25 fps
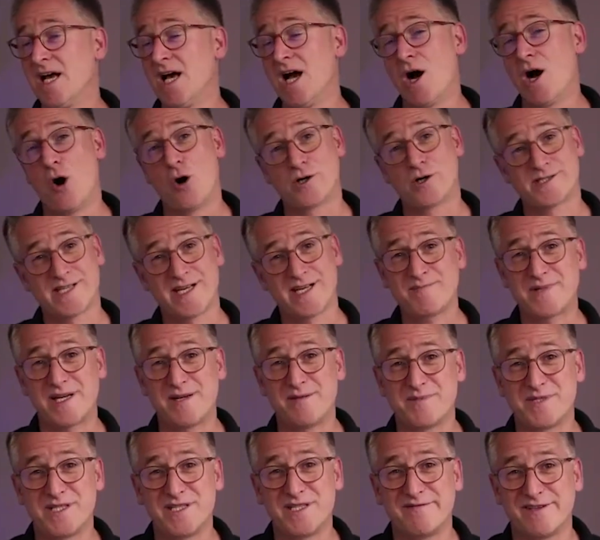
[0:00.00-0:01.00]
or
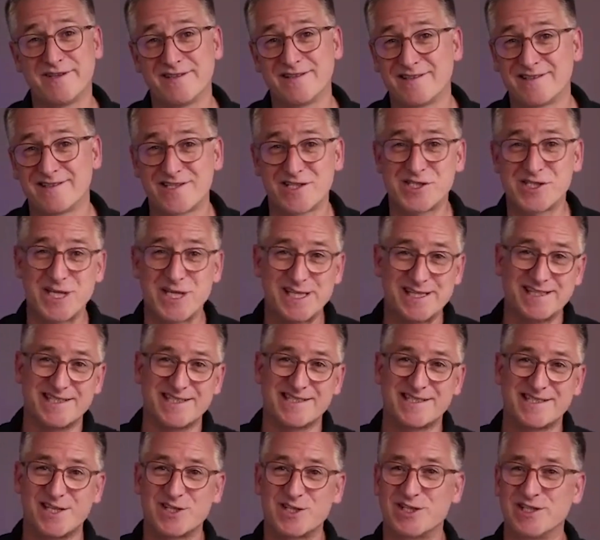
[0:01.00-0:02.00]
sometimes even, just had the
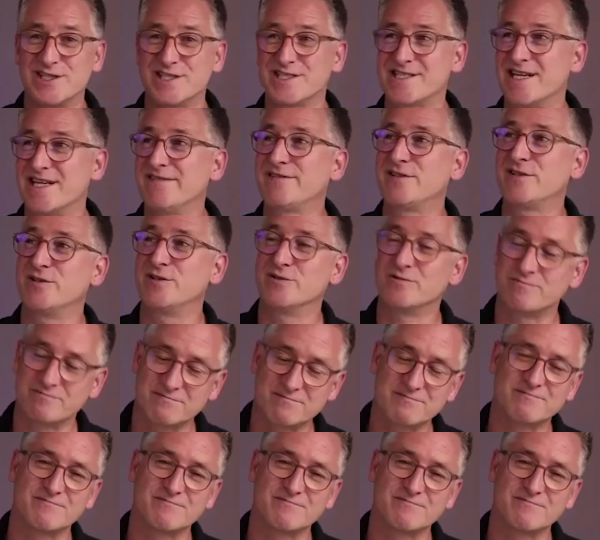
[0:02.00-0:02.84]
discussion this afternoon,